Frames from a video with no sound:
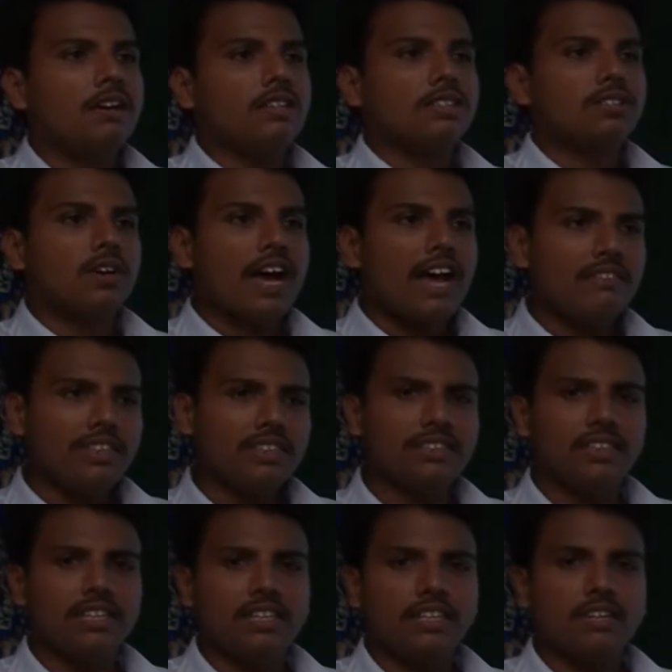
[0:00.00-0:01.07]
So having
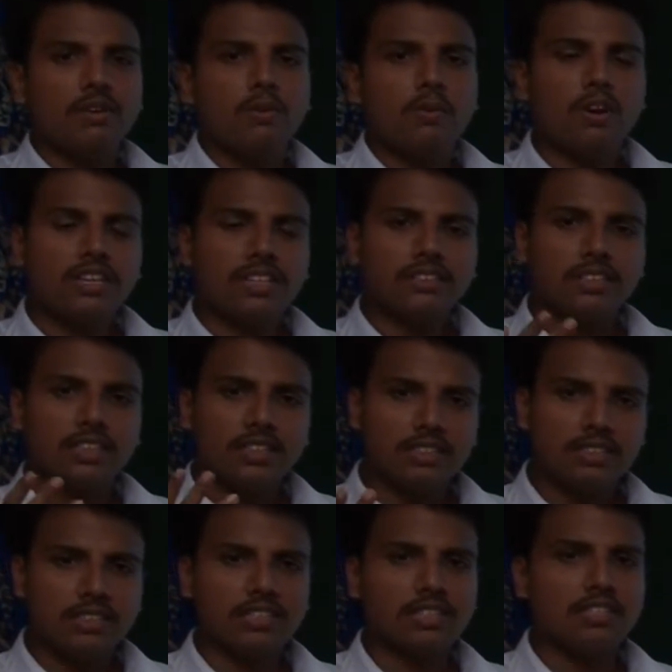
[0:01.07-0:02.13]
seen what is a
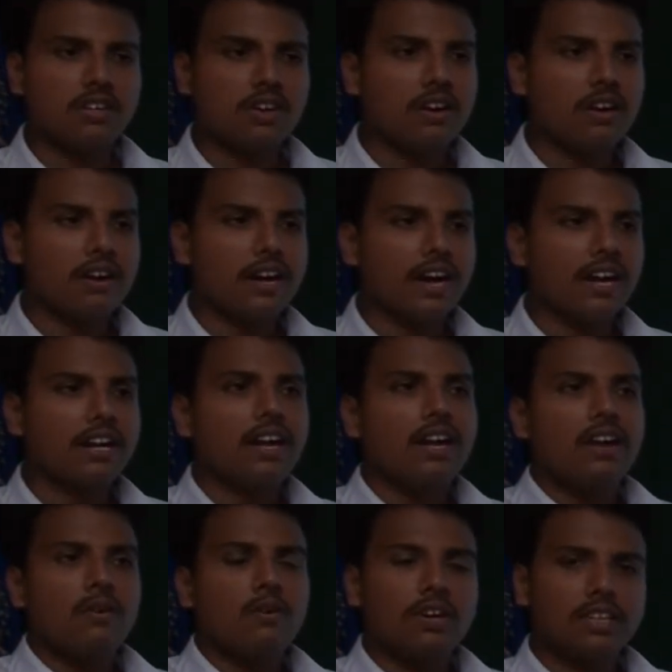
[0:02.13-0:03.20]
construction contract,
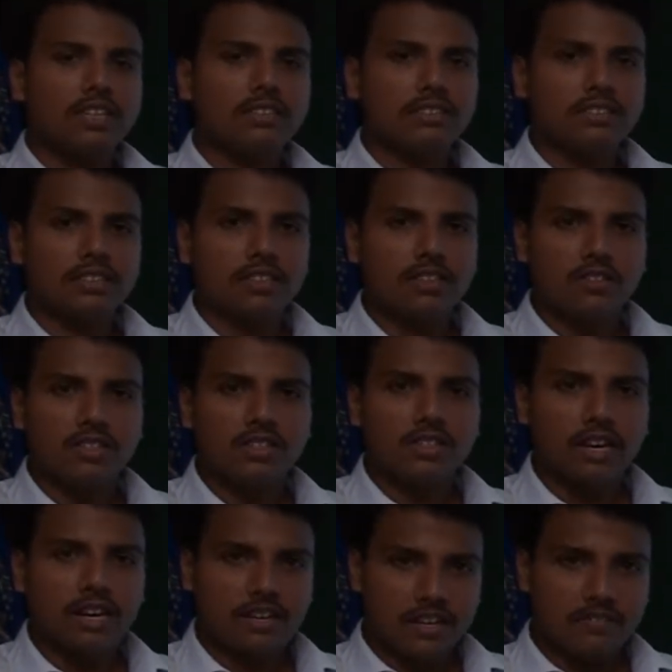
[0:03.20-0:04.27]
what is
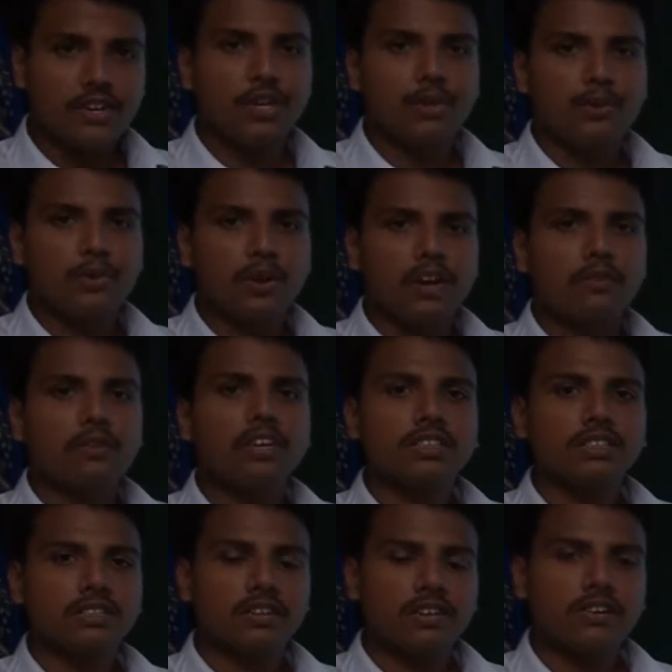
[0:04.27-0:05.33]
contract revenue, and what
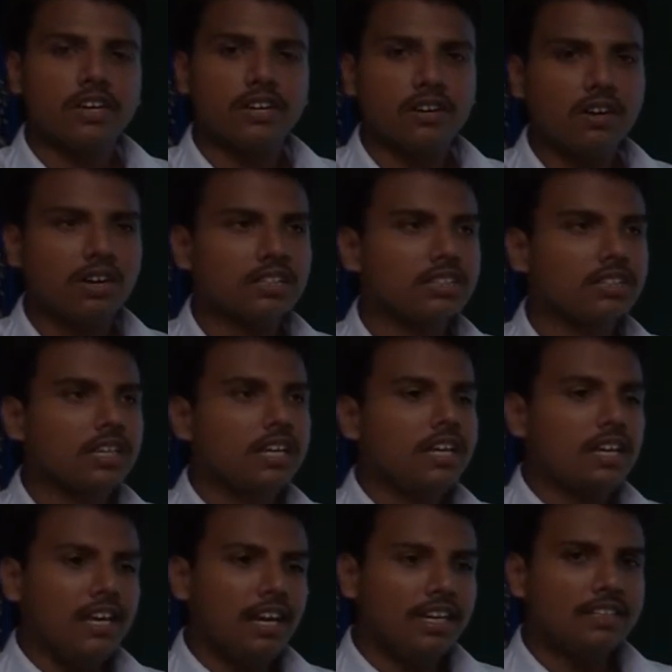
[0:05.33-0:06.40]
is contract cost,
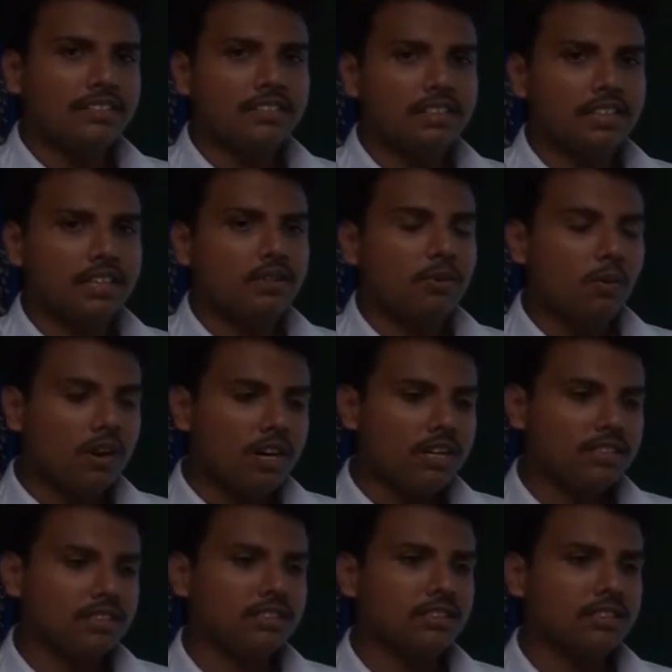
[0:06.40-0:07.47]
let us see what
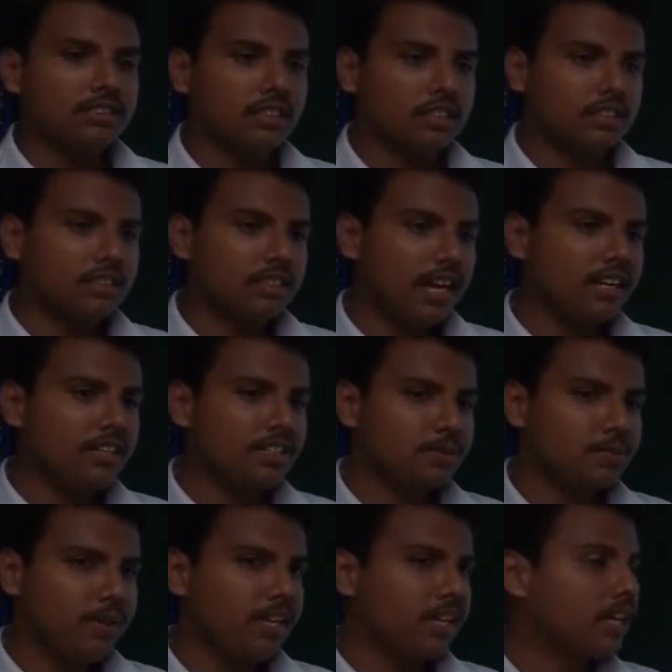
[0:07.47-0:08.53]
does the standard
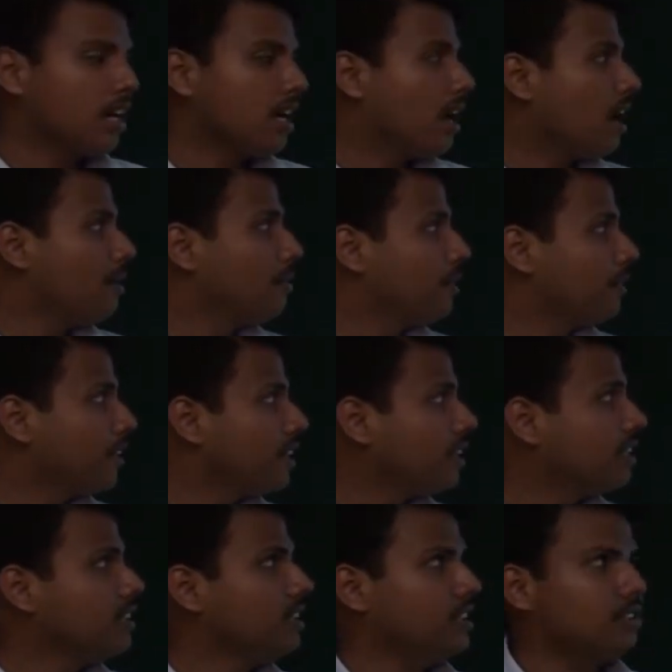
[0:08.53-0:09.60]
speak about
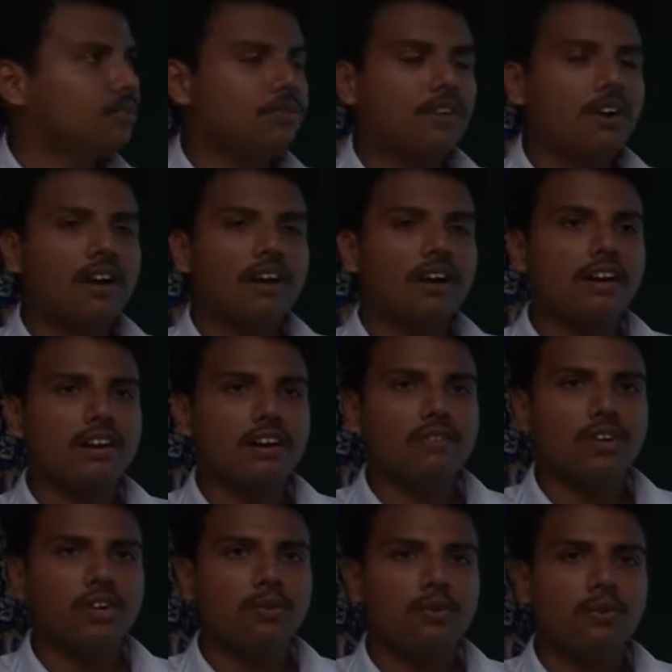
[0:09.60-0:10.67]
recognition of contract
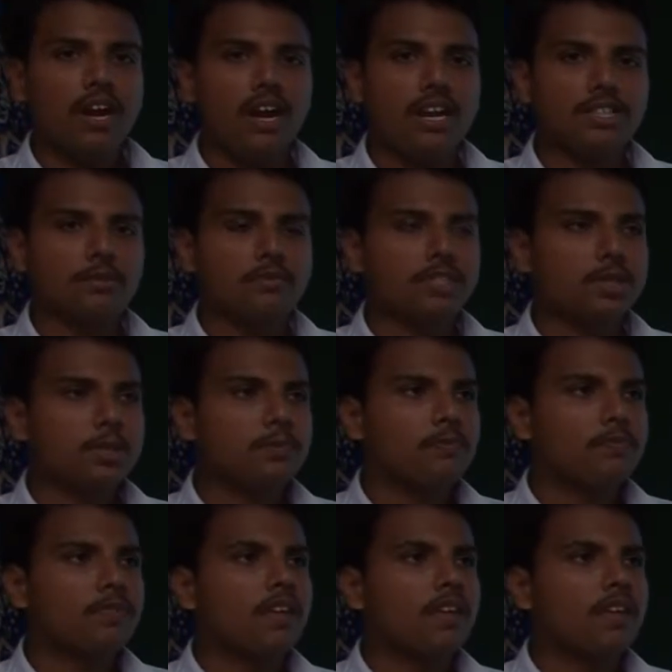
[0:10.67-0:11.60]
revenue and expense.